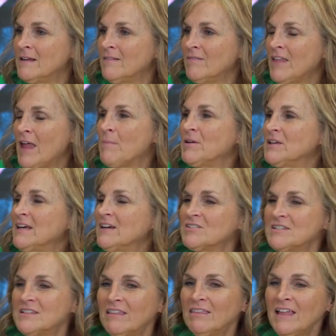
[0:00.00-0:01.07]
Yeah, but
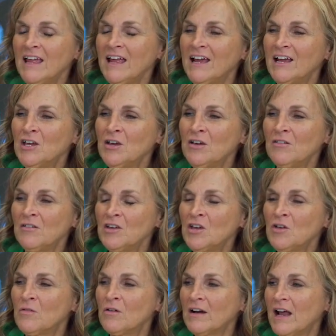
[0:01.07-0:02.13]
here's the thing.
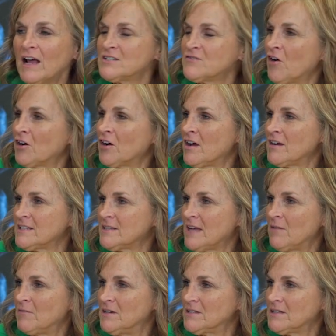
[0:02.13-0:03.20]
You weren't as far gone as
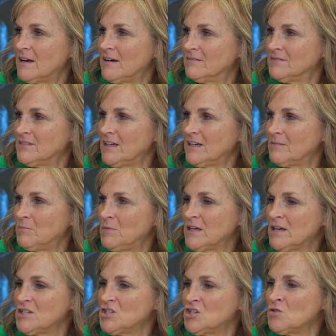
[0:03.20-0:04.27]
I was, I don't think.
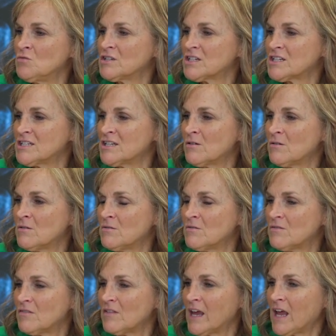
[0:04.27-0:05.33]
Because you were still,
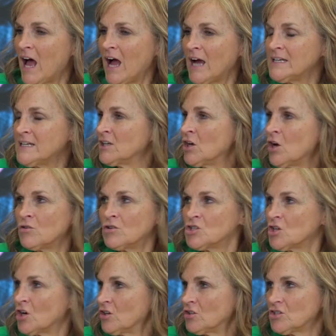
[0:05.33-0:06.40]
like, I didn't go to
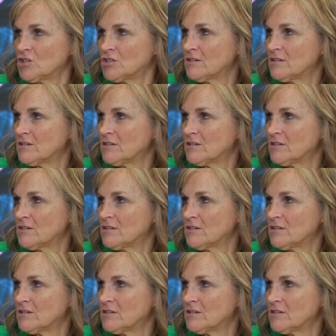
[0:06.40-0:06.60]
church.